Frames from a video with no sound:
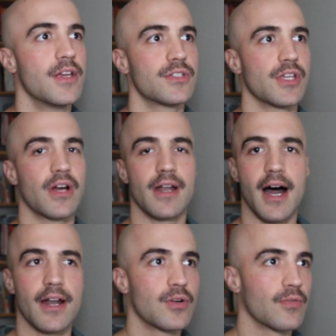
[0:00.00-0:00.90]
So you got
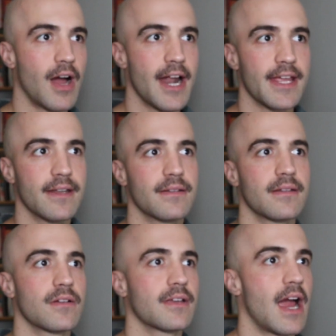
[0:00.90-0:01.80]
article writing,
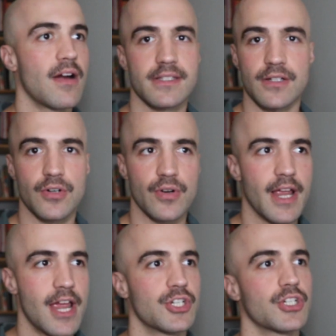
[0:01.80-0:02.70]
carousel
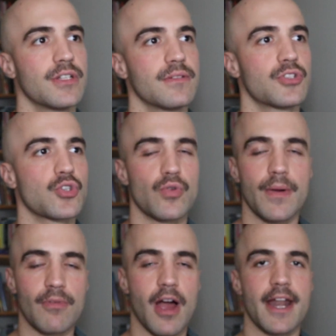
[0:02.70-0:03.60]
creation,
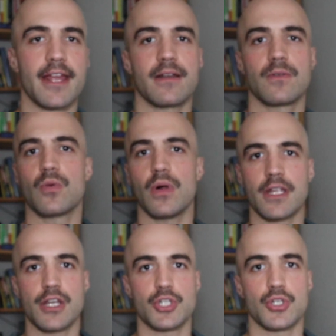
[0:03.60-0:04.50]
script writing,
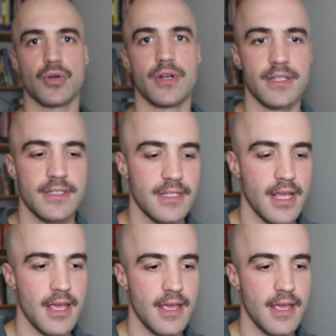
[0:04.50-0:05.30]
quality assurance.